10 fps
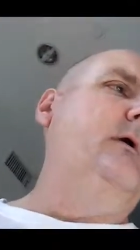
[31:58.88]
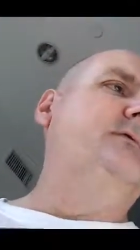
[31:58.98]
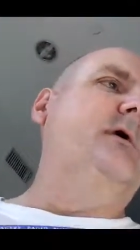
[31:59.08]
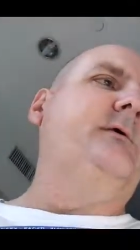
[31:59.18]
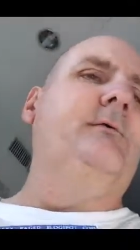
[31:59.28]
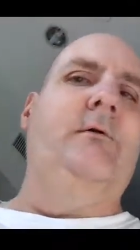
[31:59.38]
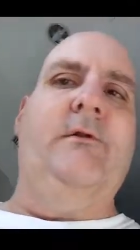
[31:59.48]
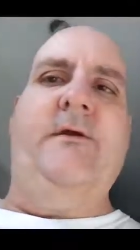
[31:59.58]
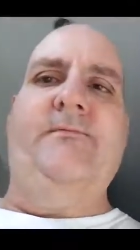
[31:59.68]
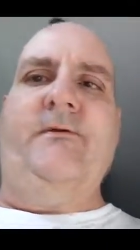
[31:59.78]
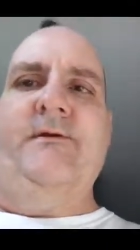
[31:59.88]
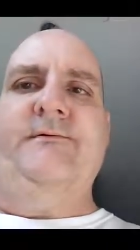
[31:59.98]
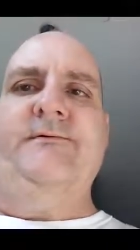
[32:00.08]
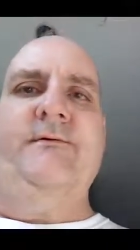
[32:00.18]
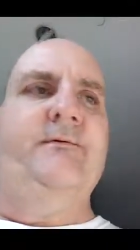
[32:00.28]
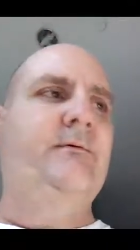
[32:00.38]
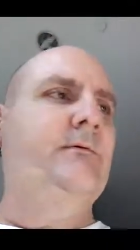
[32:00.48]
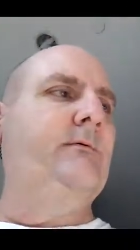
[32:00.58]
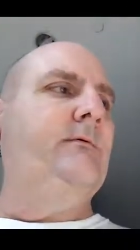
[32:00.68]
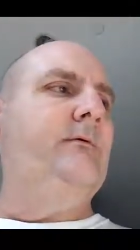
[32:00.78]
hijacking our lifelines,
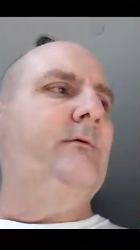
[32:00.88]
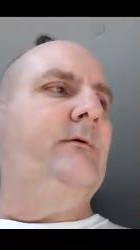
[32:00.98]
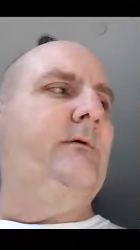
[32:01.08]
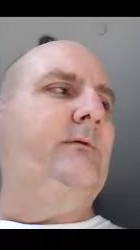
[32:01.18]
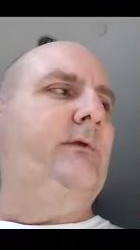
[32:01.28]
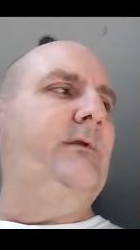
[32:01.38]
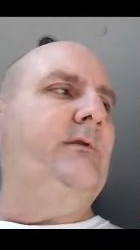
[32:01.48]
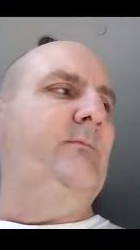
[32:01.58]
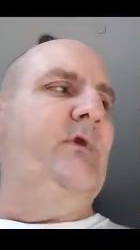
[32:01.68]
getting